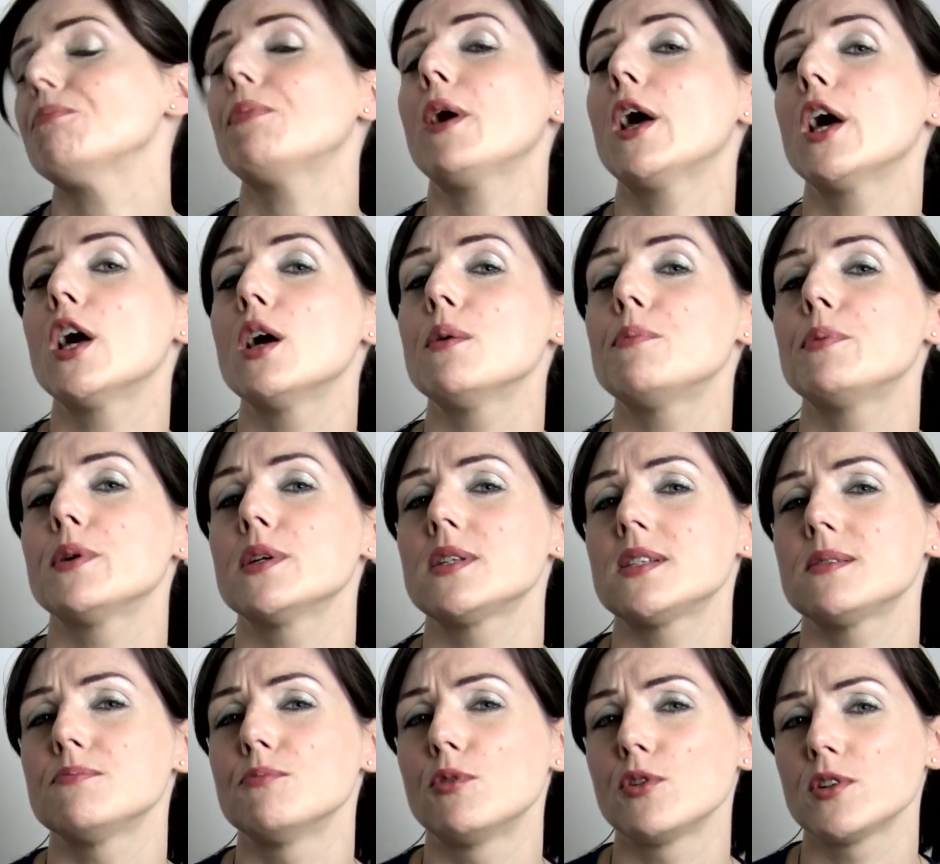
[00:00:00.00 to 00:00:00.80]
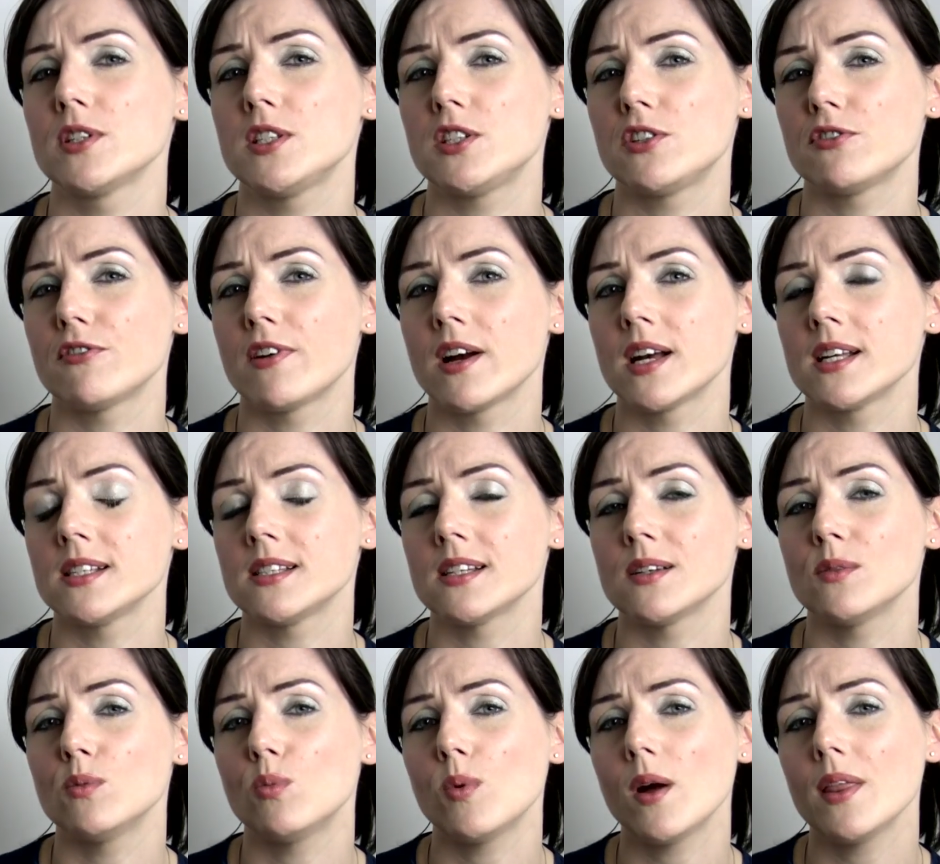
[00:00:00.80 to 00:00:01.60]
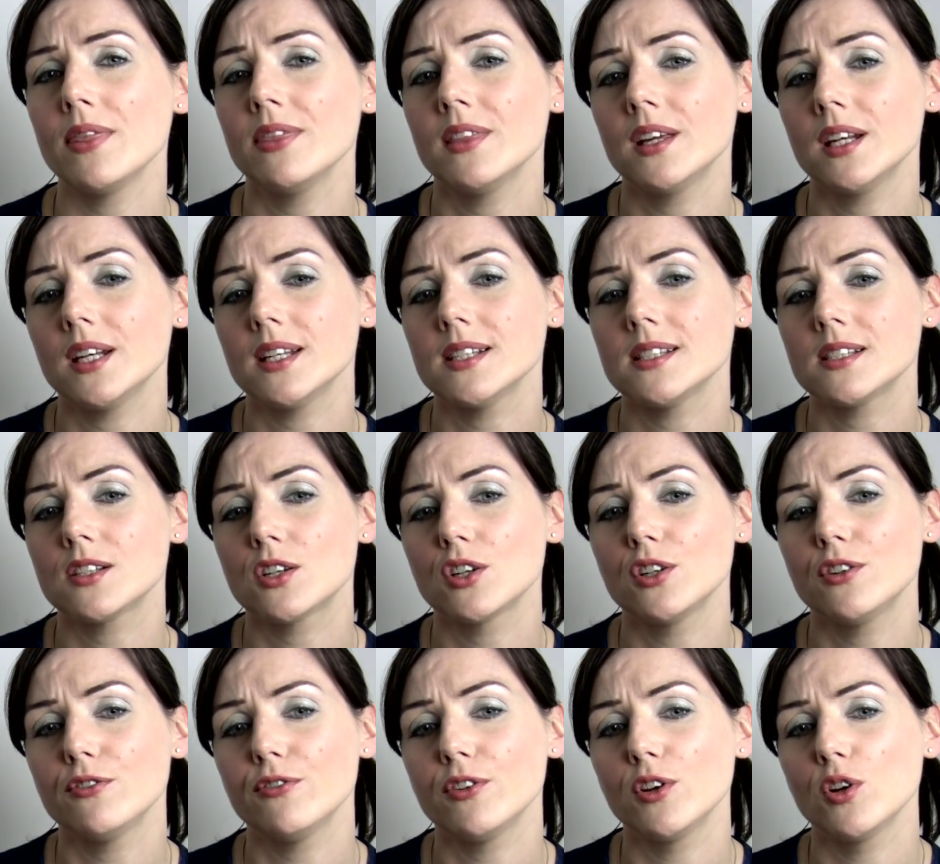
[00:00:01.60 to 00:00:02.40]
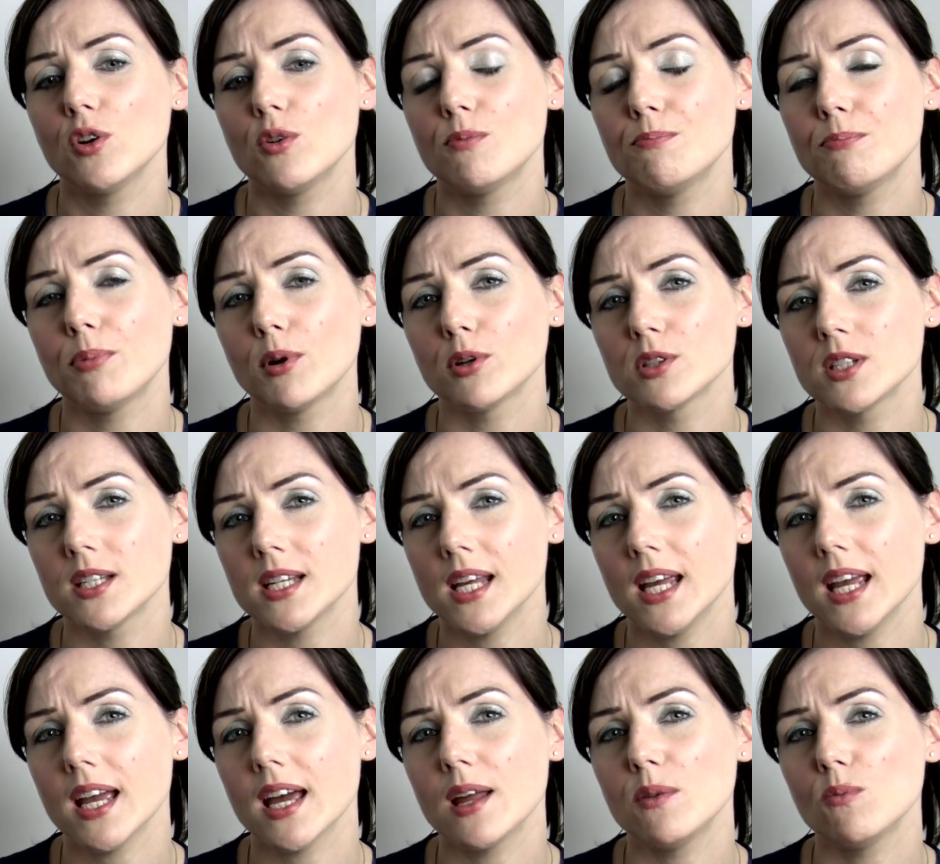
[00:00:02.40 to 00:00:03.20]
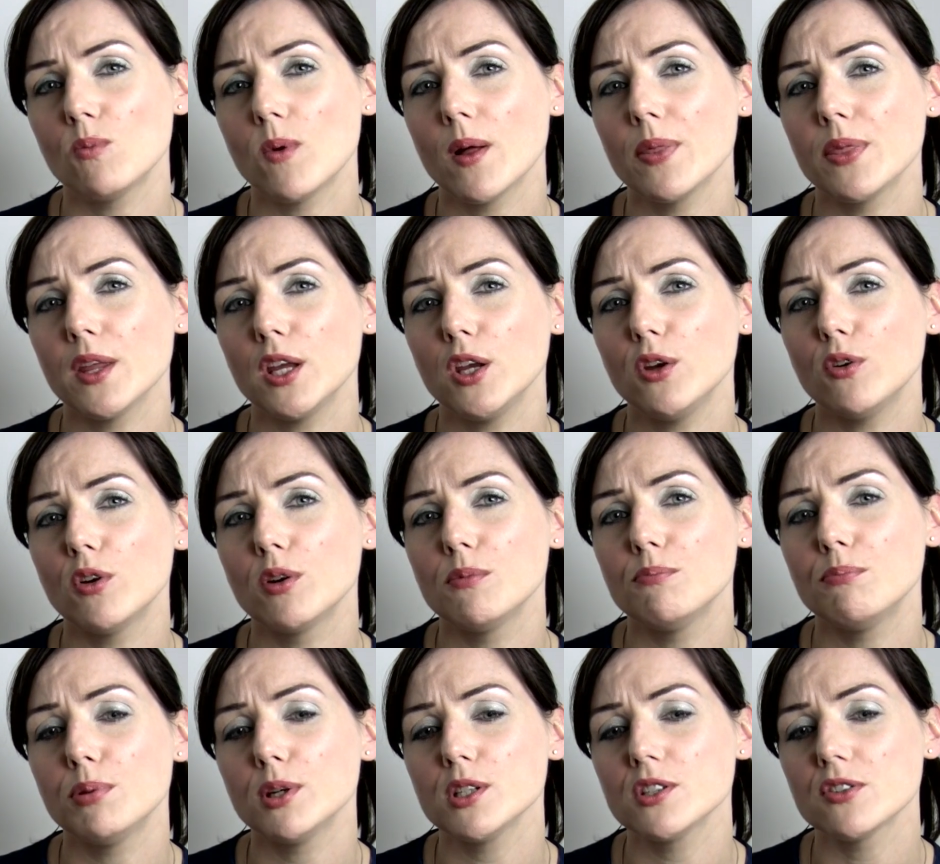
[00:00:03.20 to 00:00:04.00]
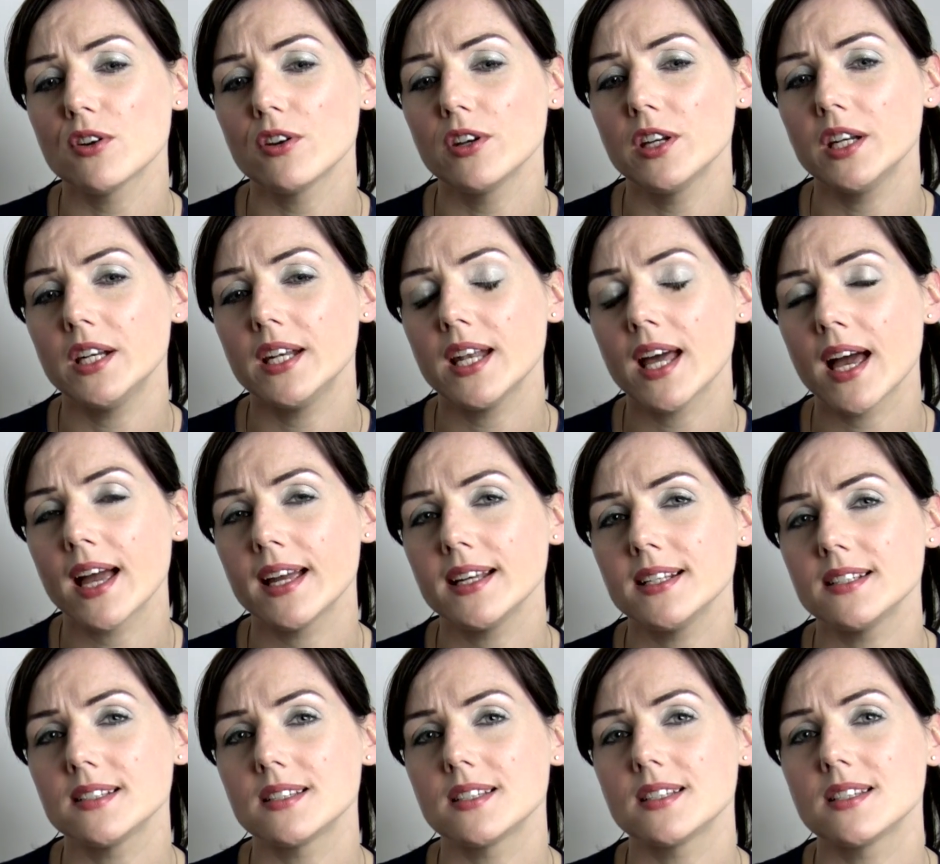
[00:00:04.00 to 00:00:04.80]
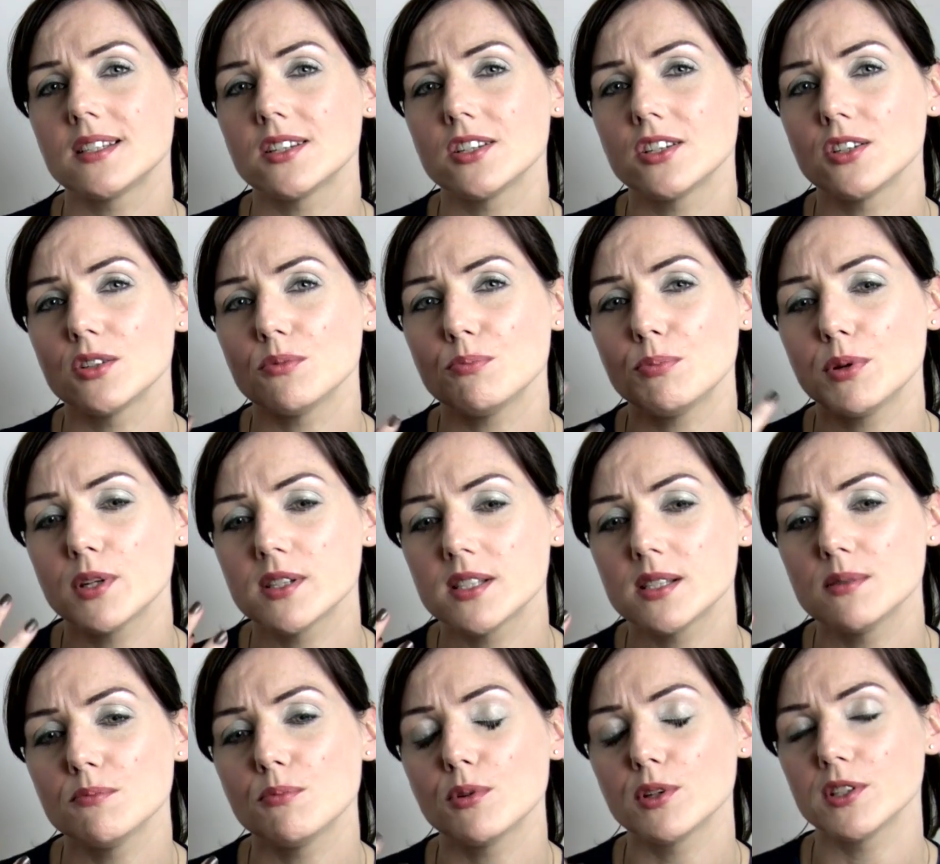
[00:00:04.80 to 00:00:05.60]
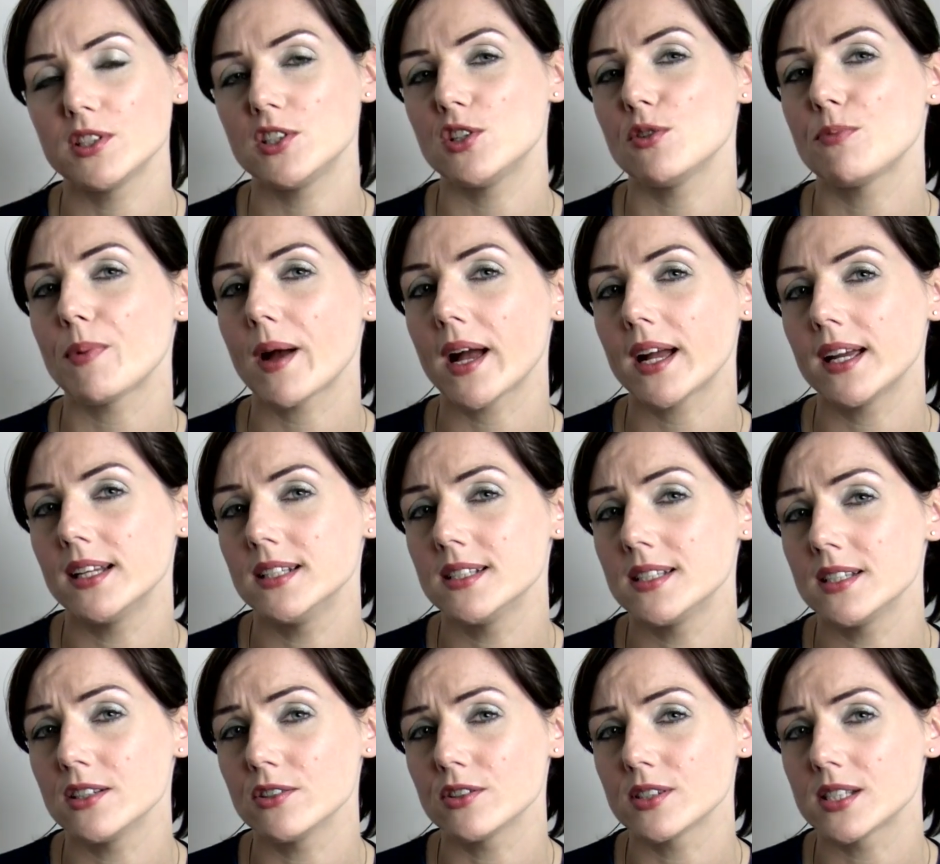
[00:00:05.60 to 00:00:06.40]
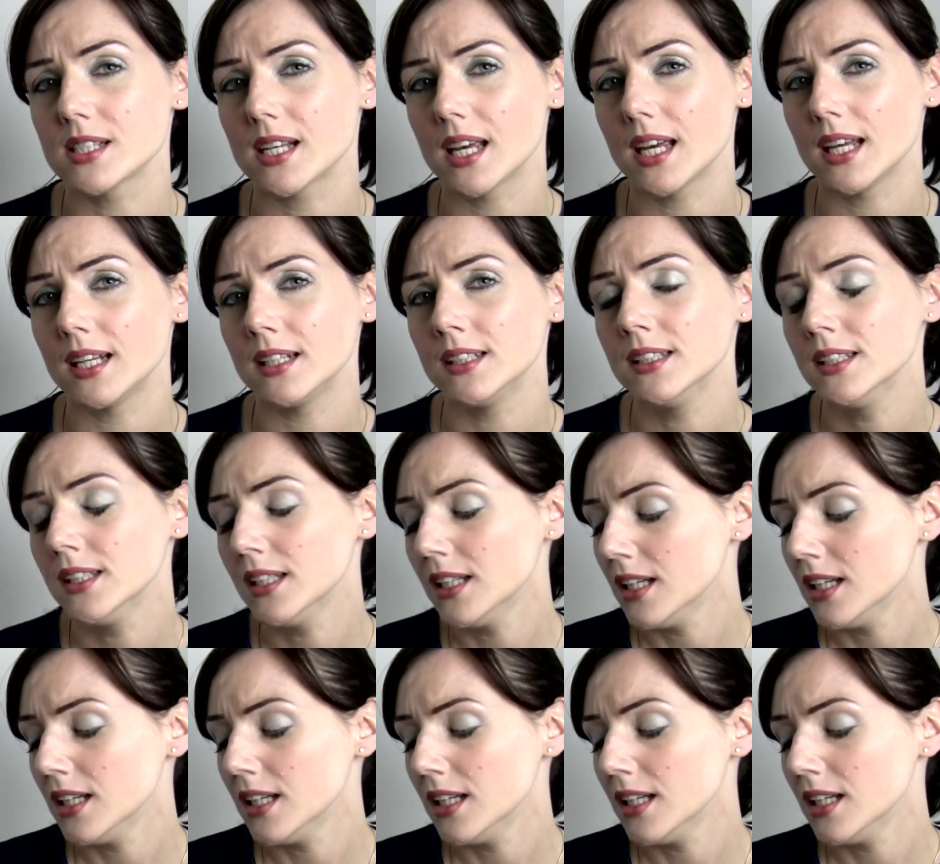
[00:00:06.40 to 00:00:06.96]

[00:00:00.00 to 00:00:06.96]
purpose moisturiser, one that is good for your body and one that you can put on at night to put some moisture back into your skin.